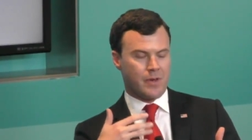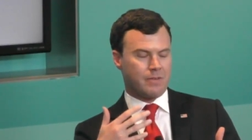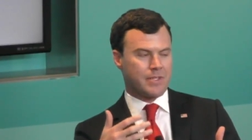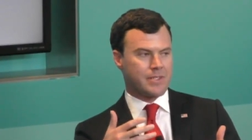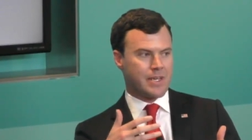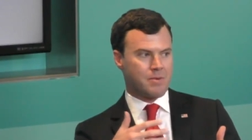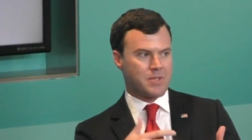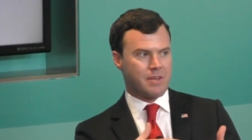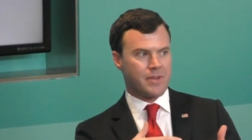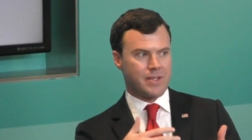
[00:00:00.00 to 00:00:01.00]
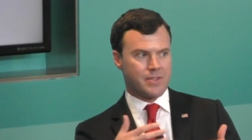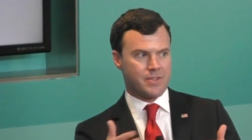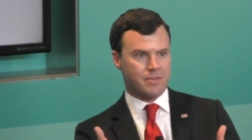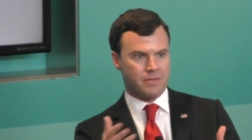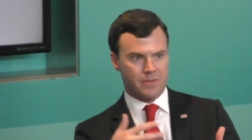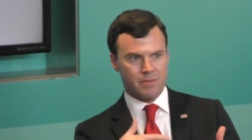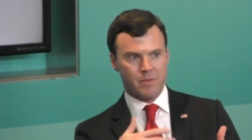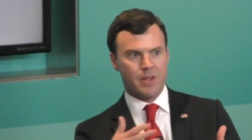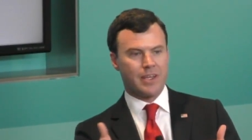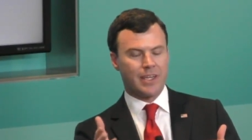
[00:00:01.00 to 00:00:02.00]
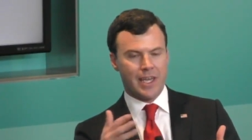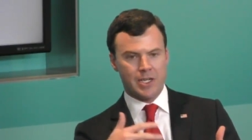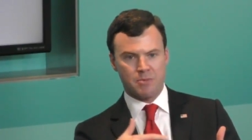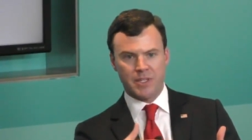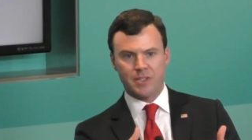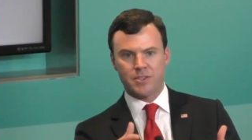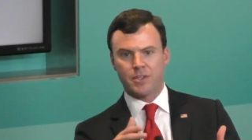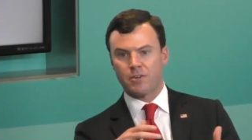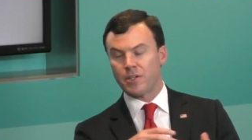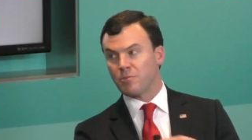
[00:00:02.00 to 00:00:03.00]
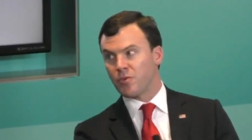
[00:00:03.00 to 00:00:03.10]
oftentimes evidence of engagement that's occurring